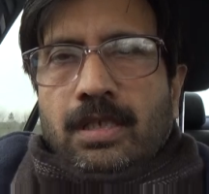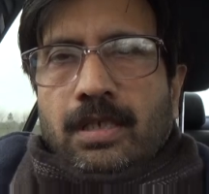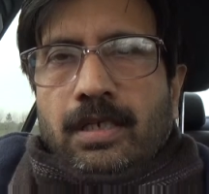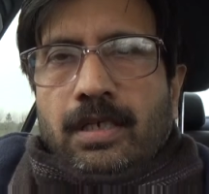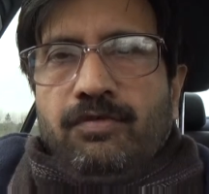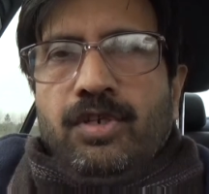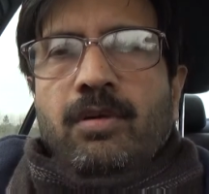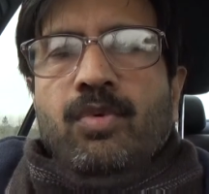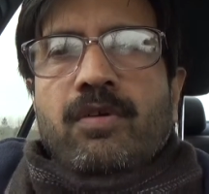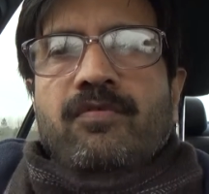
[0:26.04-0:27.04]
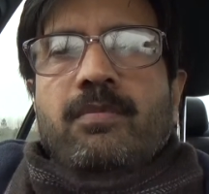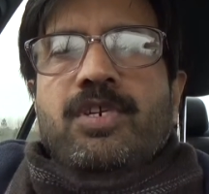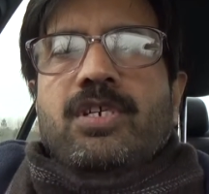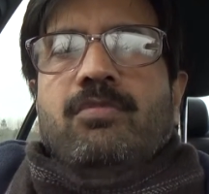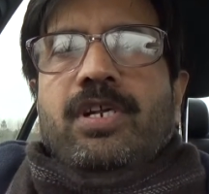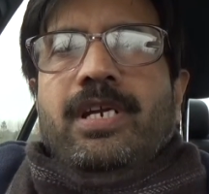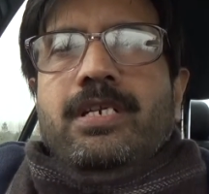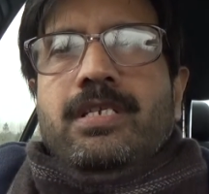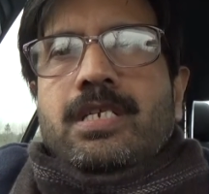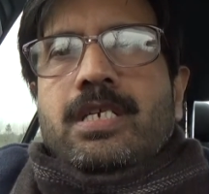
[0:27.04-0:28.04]
and if you need more information about any
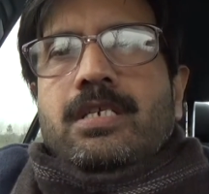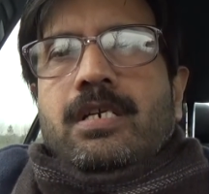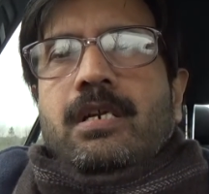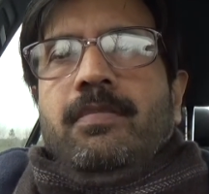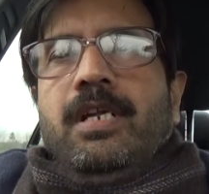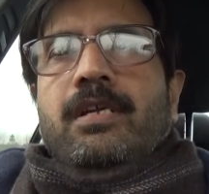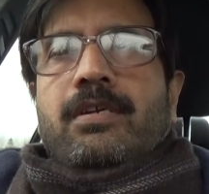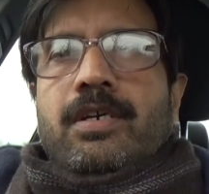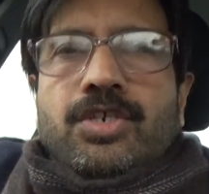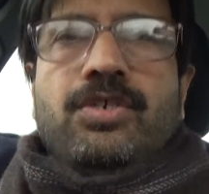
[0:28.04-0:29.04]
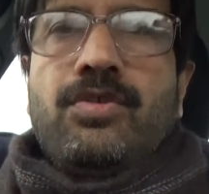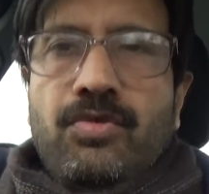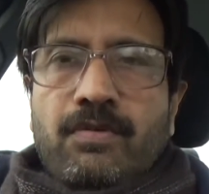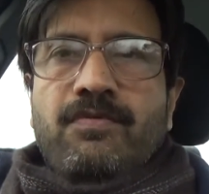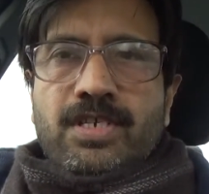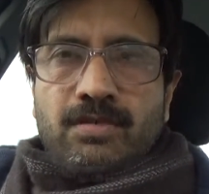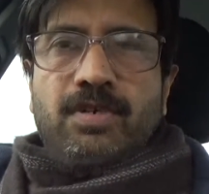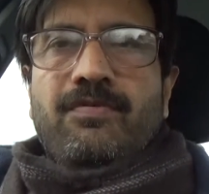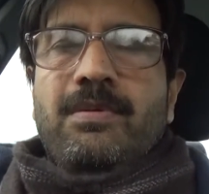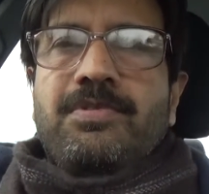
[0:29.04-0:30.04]
disease or any medical condition, you can visit
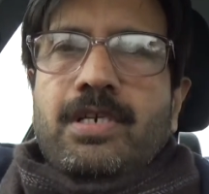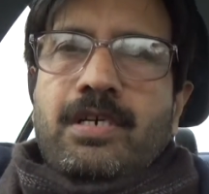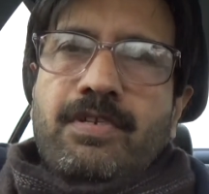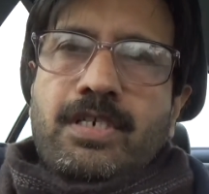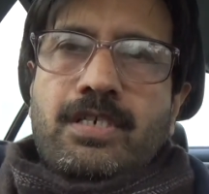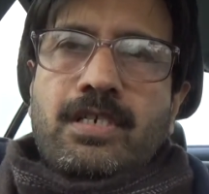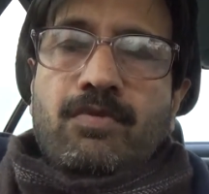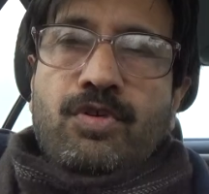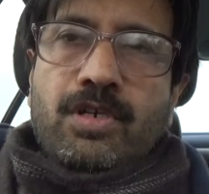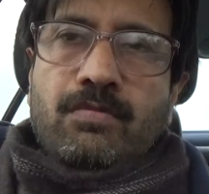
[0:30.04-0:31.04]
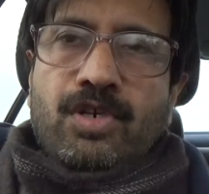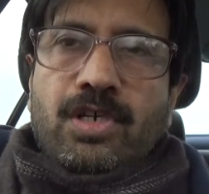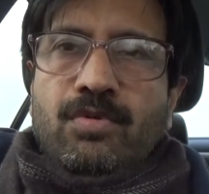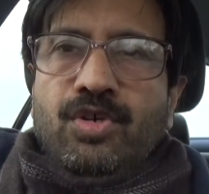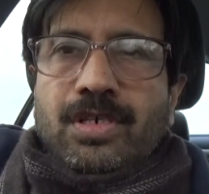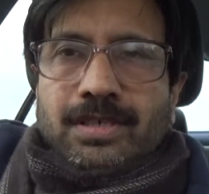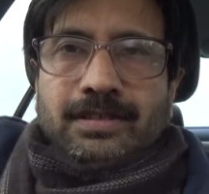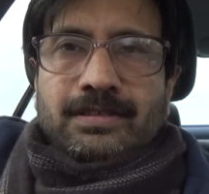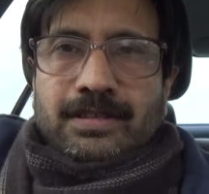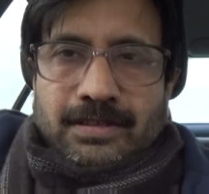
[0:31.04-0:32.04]
my website, which is
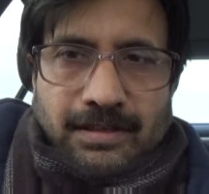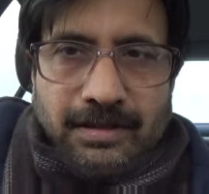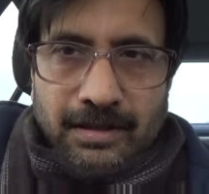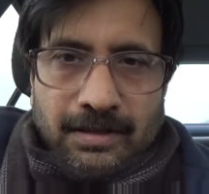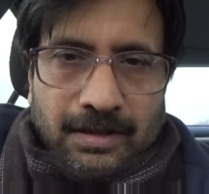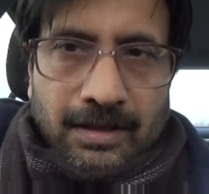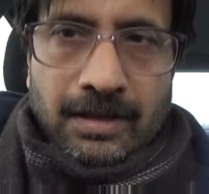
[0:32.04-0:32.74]
www.diseasesandtreatment.com,